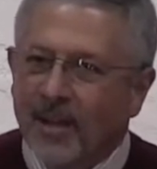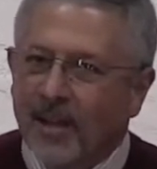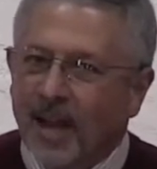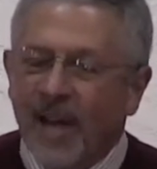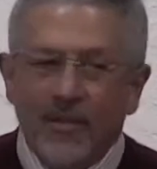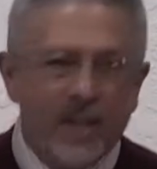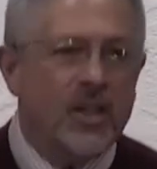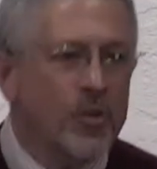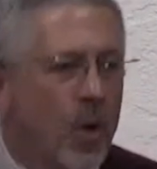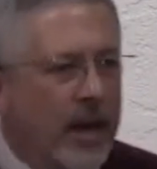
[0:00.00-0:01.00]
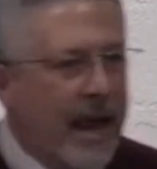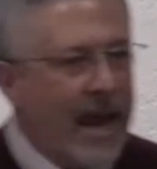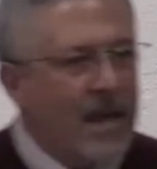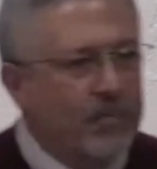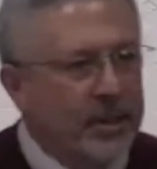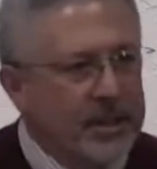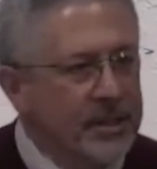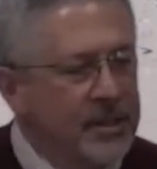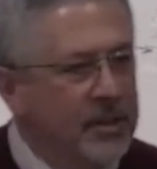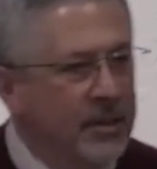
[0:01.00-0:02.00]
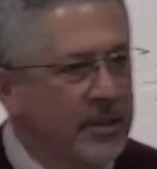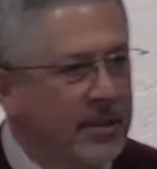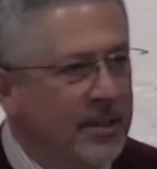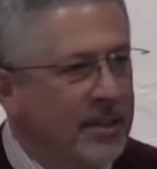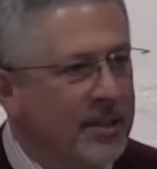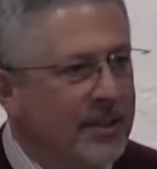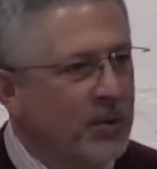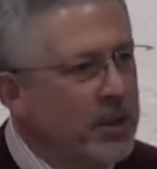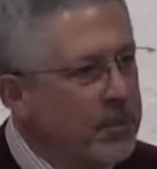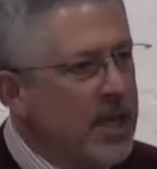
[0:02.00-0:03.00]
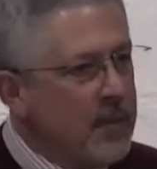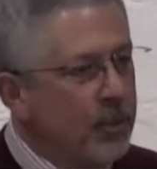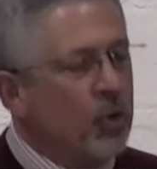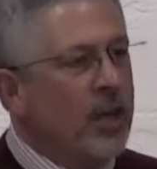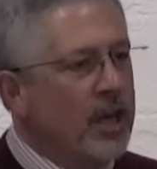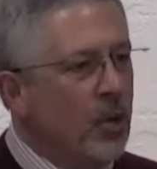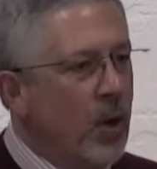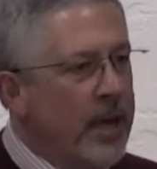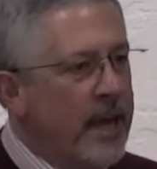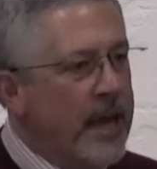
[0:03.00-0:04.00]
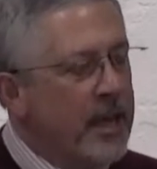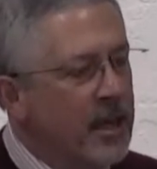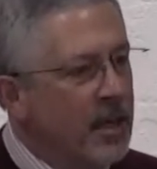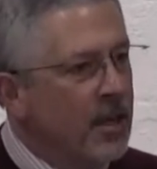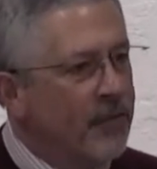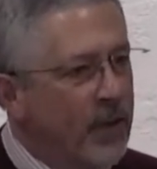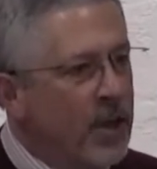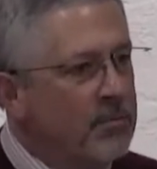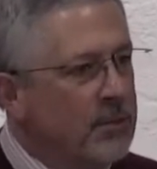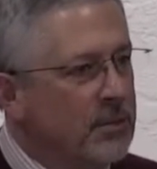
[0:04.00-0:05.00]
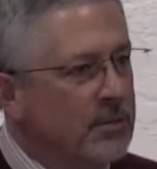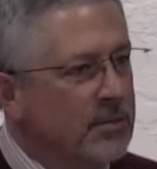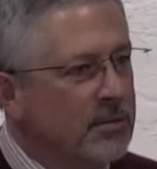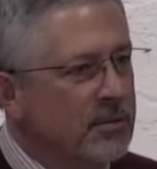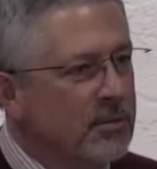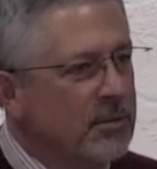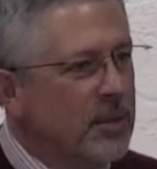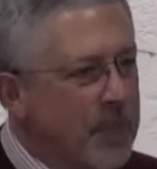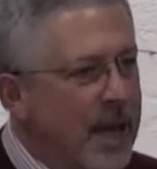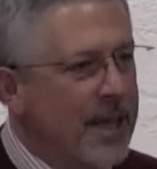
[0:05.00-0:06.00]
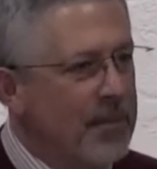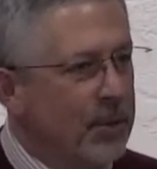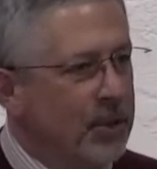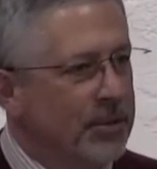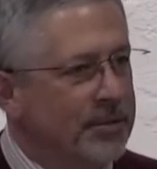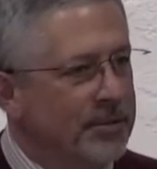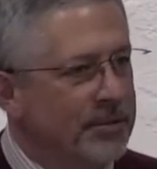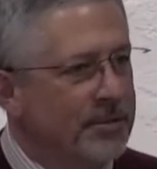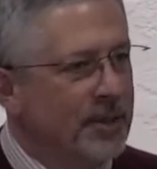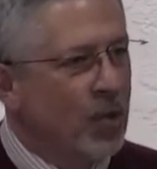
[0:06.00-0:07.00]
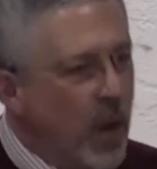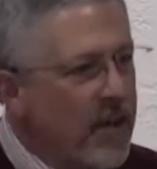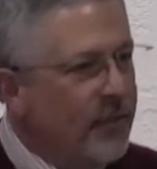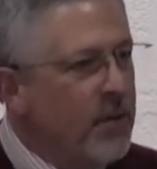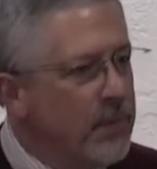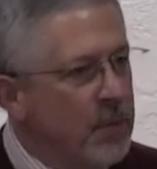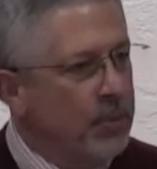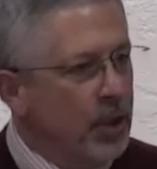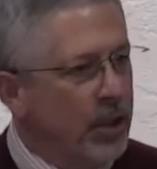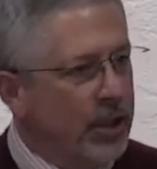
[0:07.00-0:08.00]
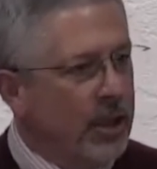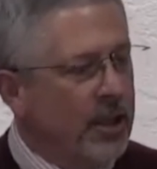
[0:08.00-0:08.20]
And this is what happens when people get away from the Bible, away from the book.